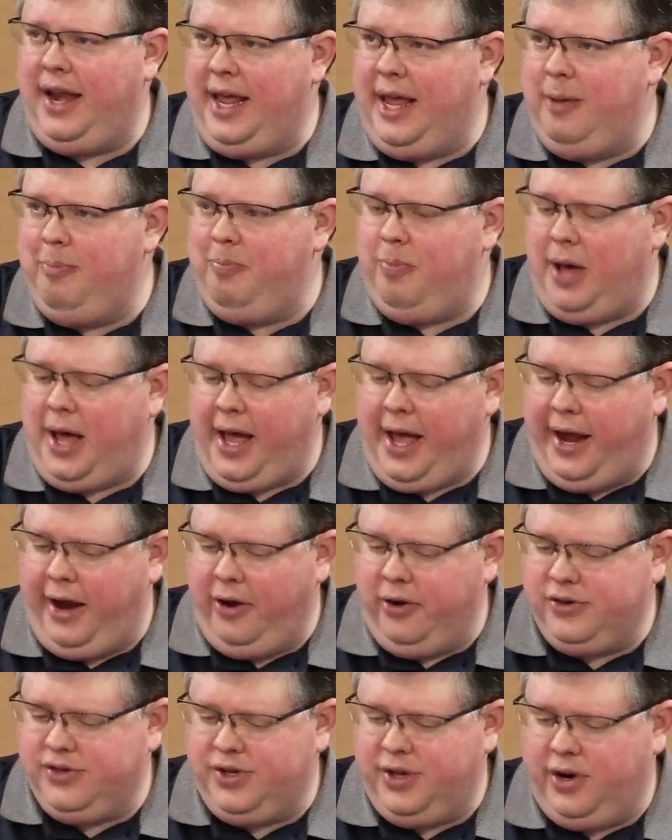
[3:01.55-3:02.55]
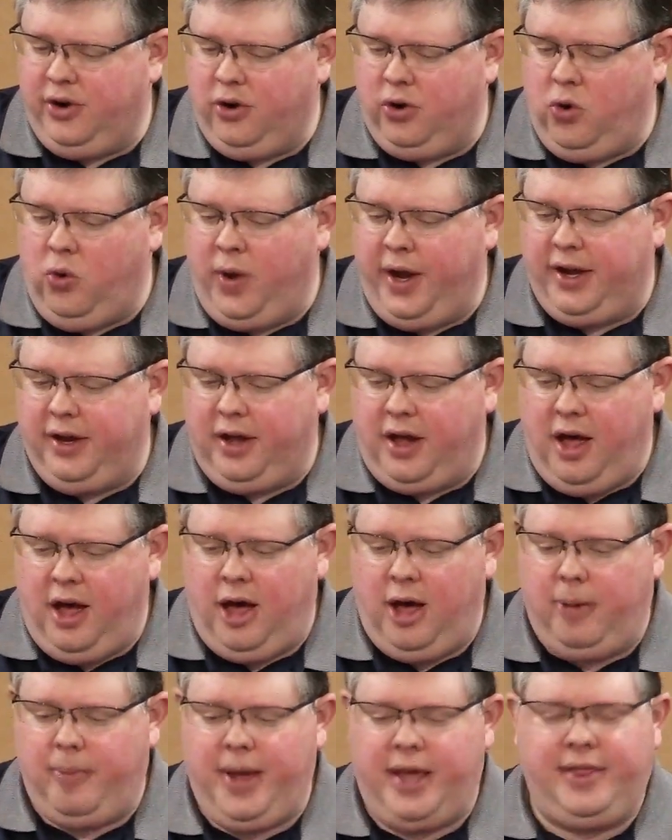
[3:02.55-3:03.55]
empires that are going to
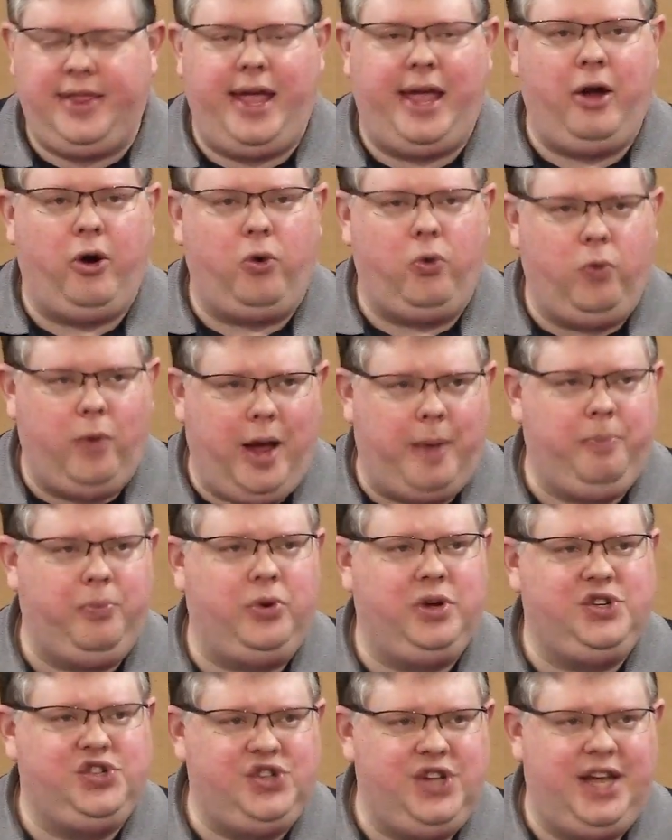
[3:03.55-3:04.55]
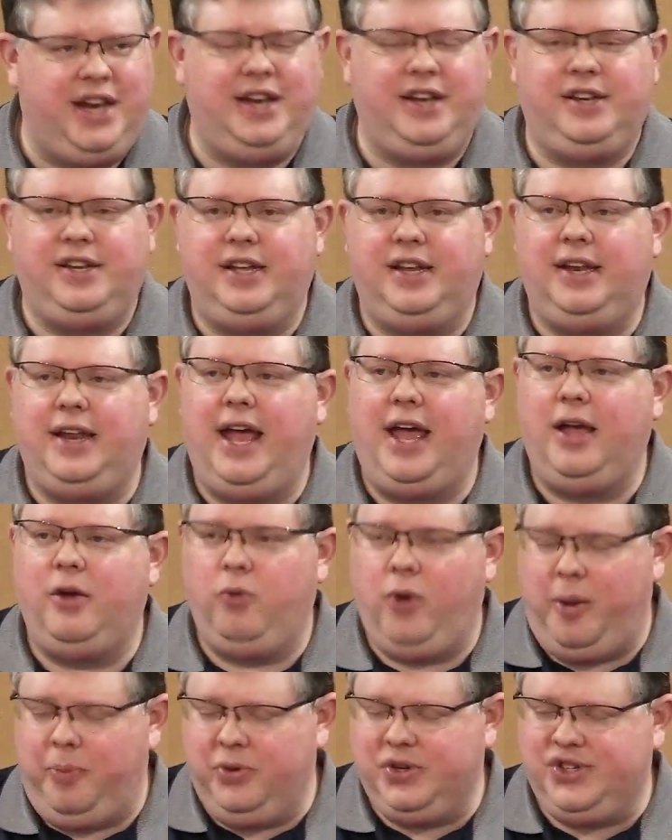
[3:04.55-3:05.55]
come, and they are represented
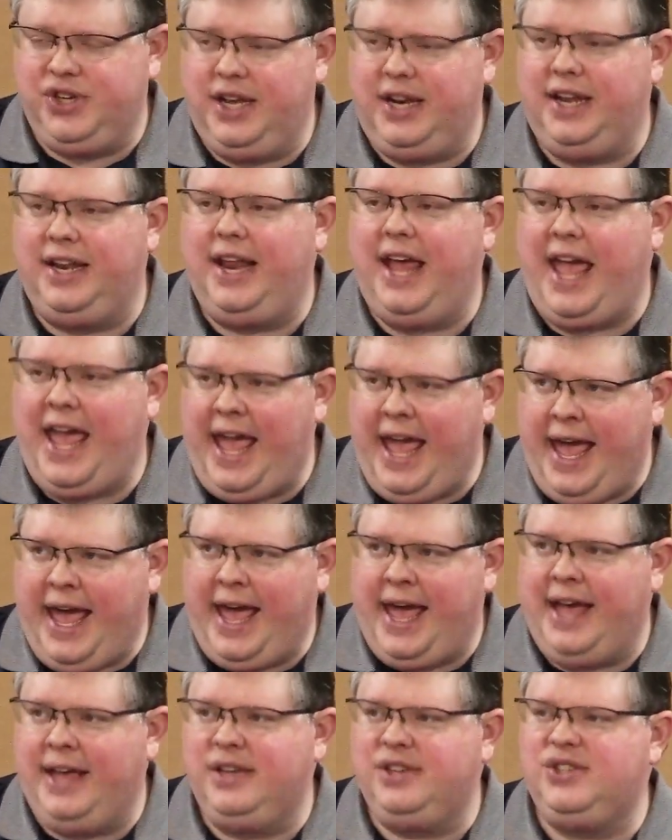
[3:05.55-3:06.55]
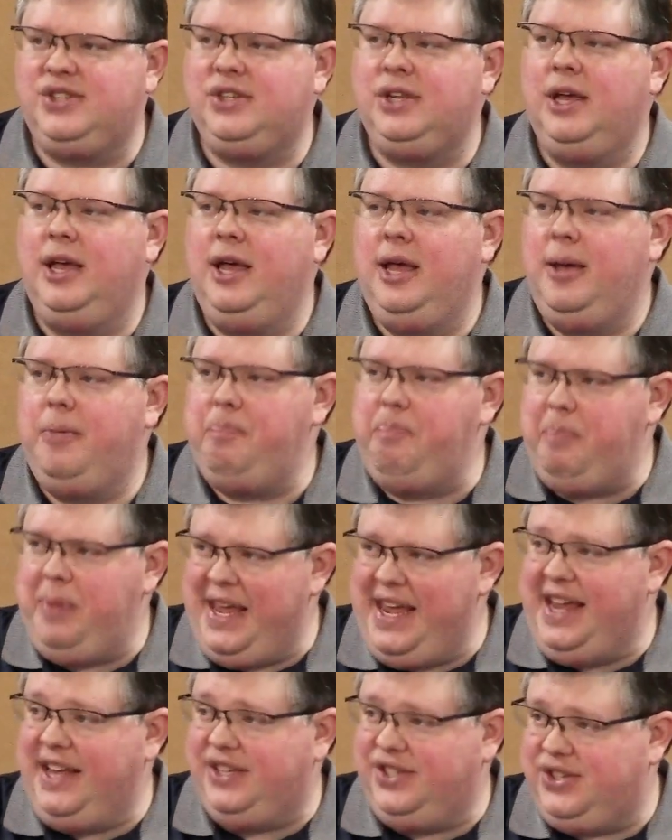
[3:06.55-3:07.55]
as
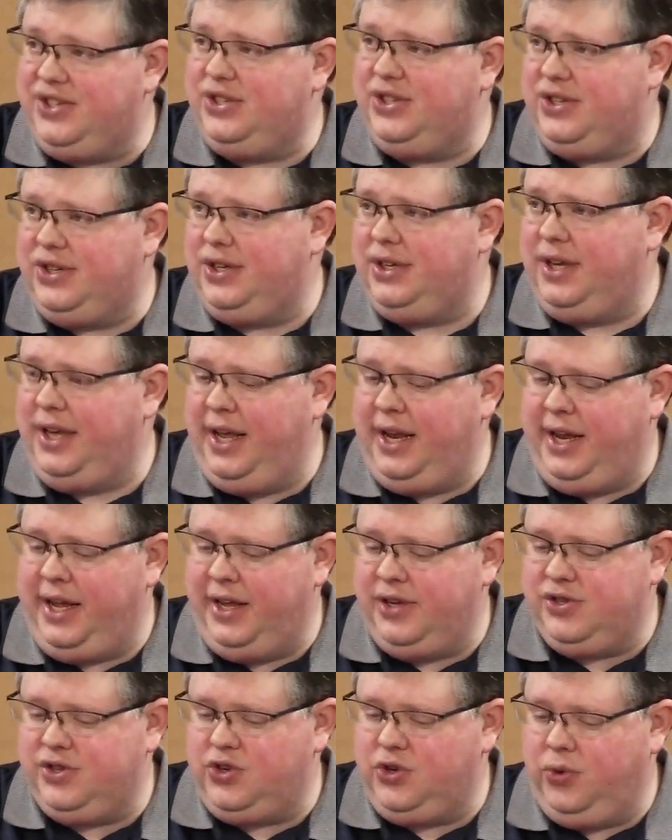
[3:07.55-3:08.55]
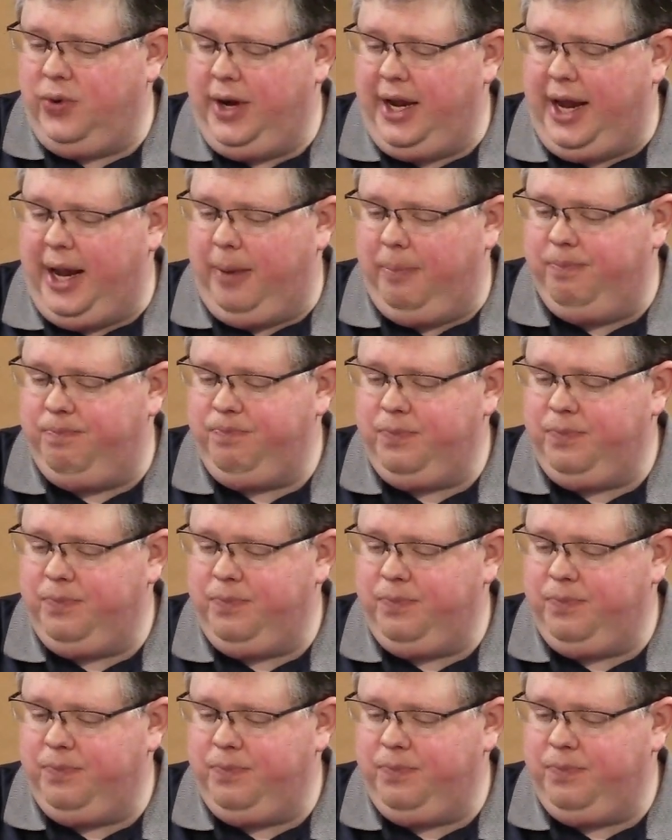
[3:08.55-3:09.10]
beasts in his dream.